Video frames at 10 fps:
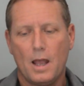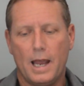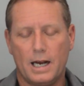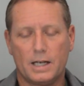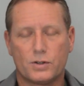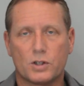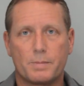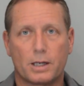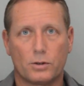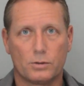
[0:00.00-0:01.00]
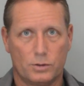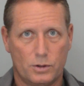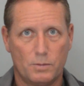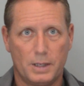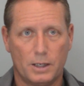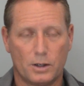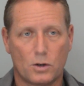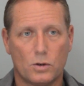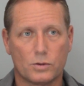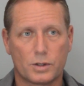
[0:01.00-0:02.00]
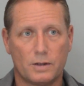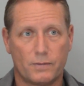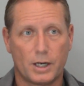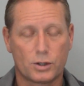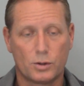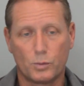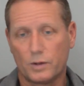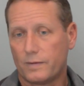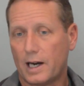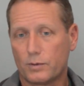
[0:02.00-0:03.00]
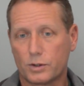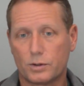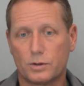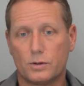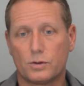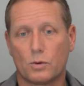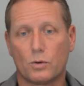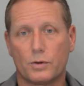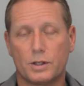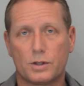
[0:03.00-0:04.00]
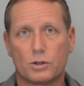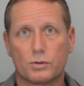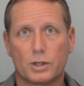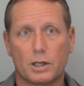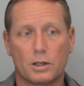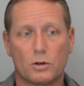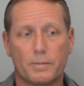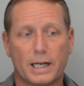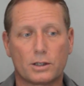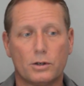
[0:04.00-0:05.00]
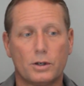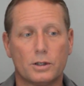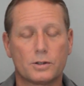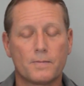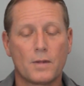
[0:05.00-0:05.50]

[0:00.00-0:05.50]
and I suspect could be an occult infection with viruses or these intracellular bacteria,